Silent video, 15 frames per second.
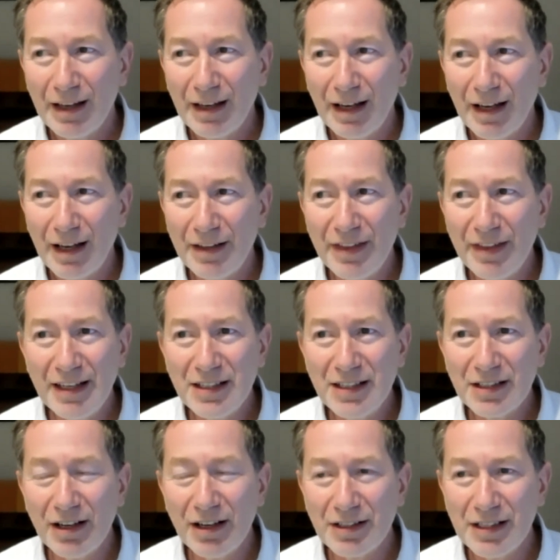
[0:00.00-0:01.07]
they
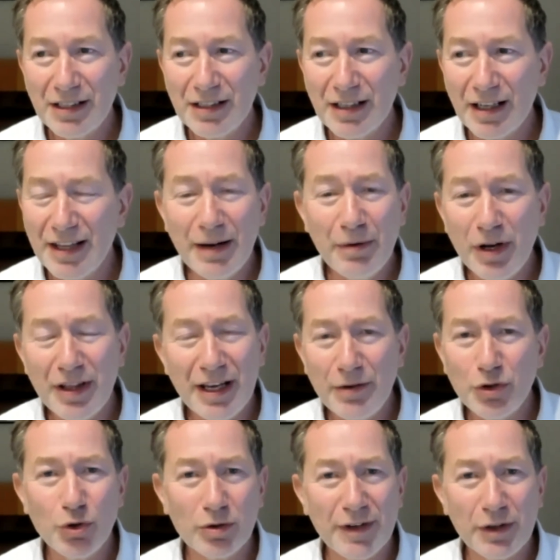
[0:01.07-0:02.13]
started, and they
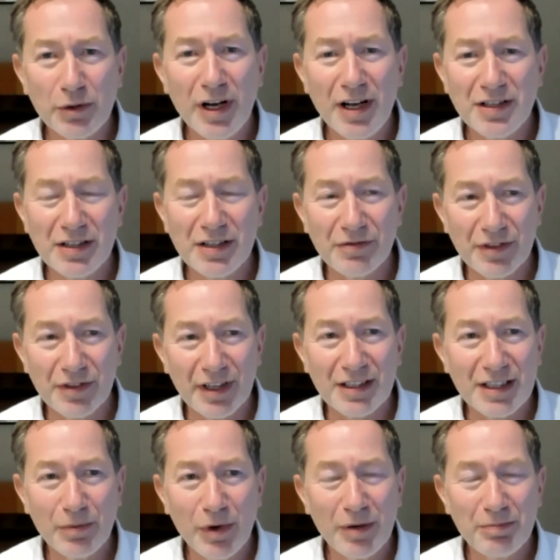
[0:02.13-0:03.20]
talked about all kinds of different things.
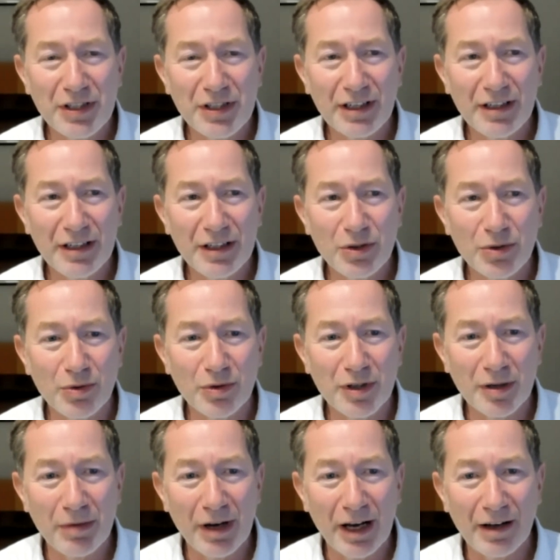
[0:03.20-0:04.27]
They weren't particularly talking
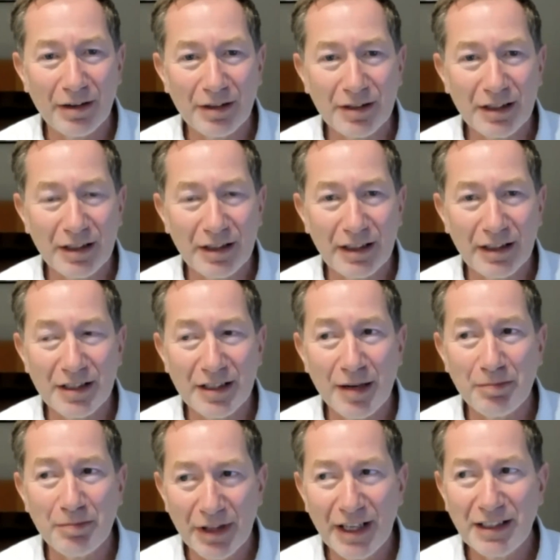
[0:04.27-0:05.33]
about the
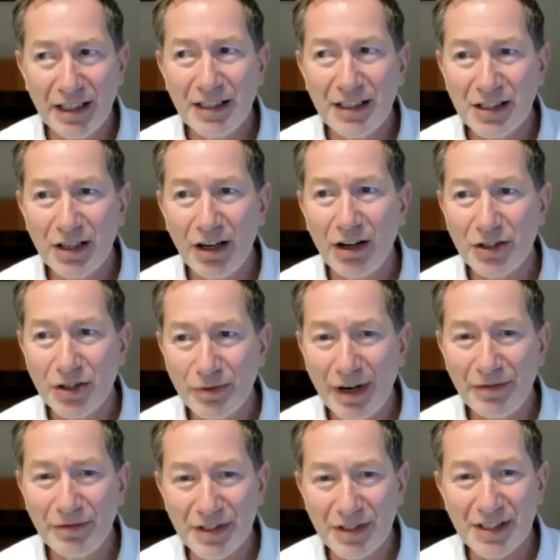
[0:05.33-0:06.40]
internet, but they did start to
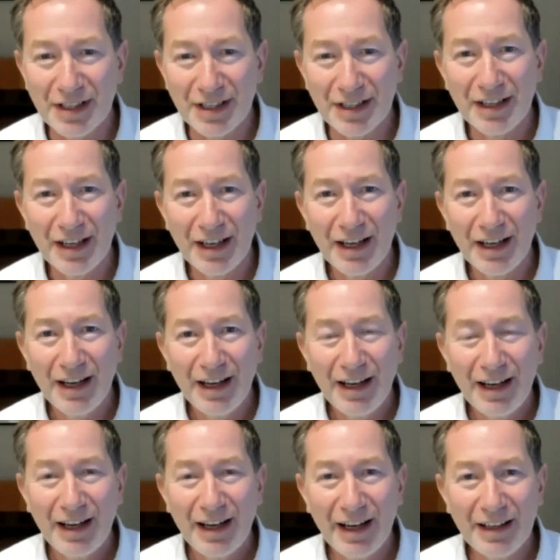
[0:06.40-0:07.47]
reference it,
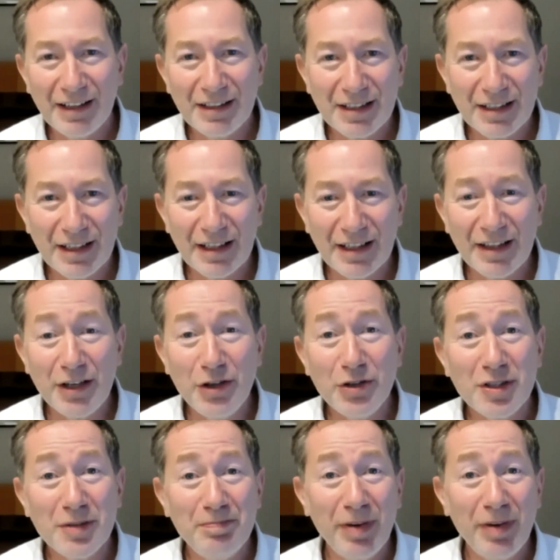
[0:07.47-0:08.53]
and they
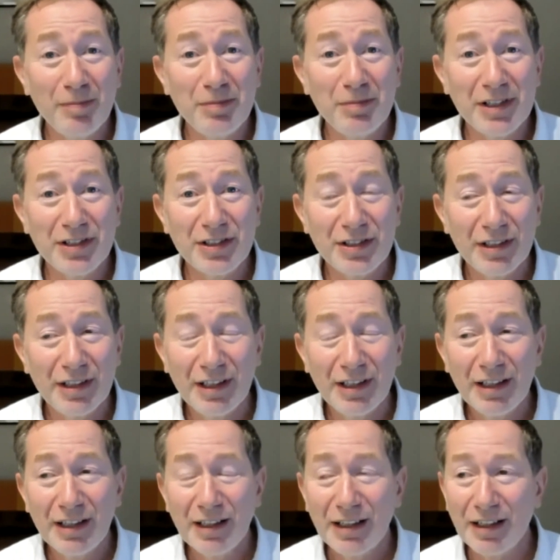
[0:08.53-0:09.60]
used to publish
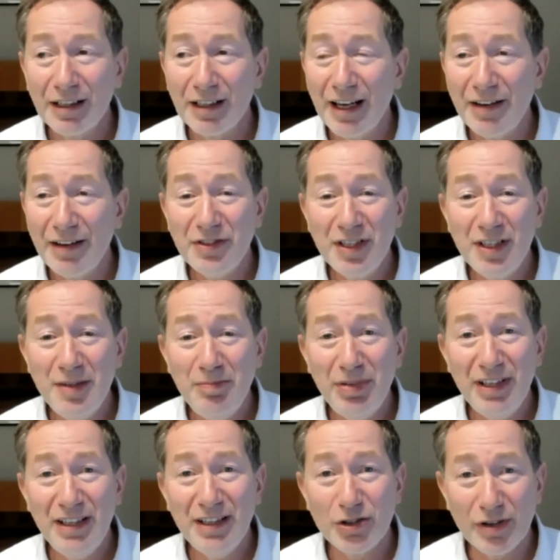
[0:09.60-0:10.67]

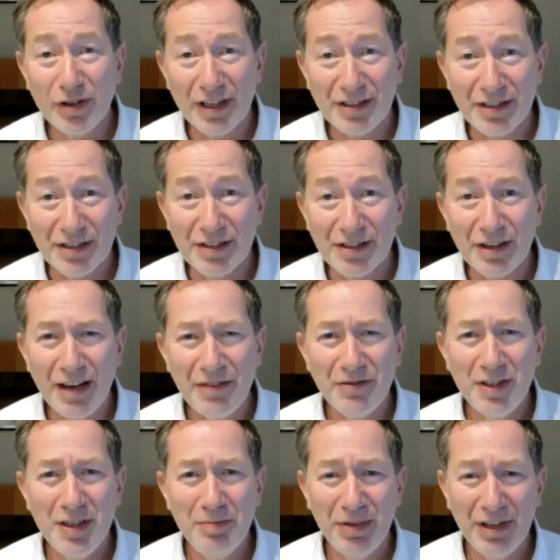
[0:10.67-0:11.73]
FTP addresses. So
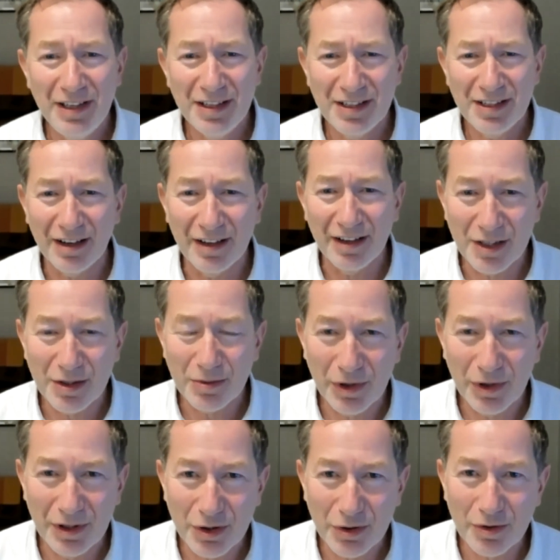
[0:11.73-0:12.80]
FTP sites were
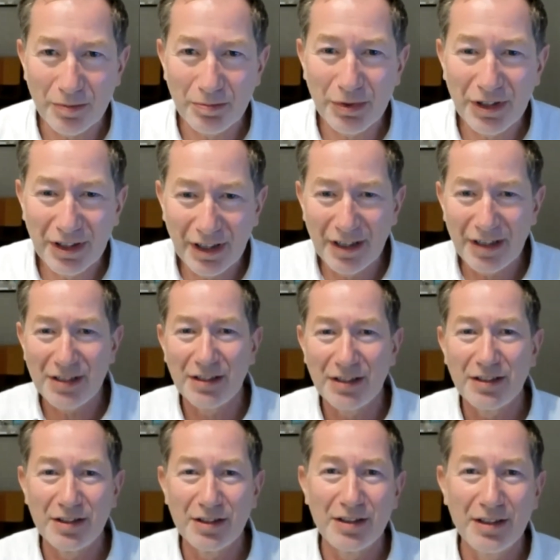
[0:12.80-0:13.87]
the sort of precursor
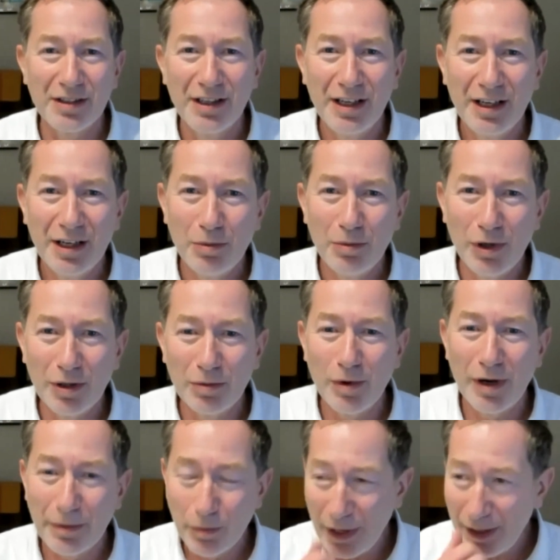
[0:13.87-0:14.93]
to the World
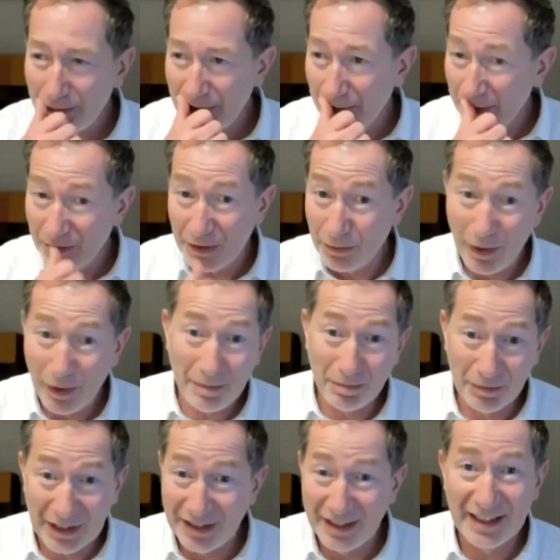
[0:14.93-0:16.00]
Wide Web. So the
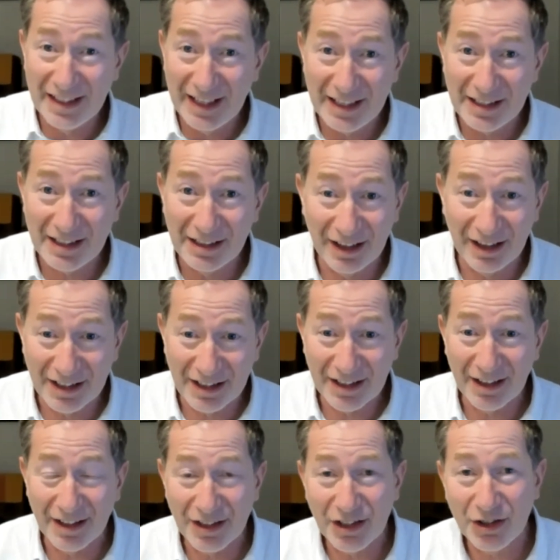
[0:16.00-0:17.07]
web didn't exist in
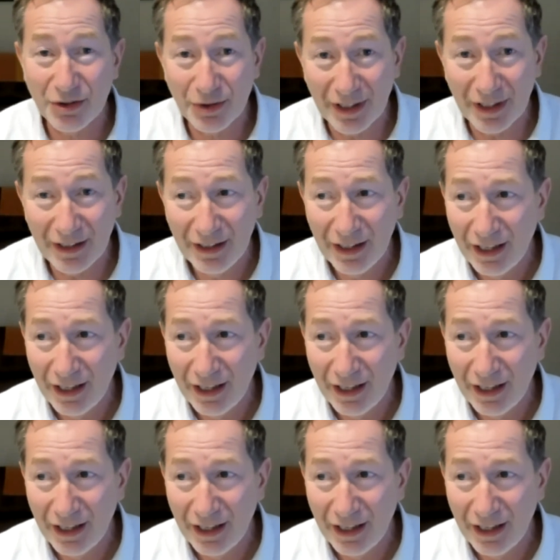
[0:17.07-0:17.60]
1993.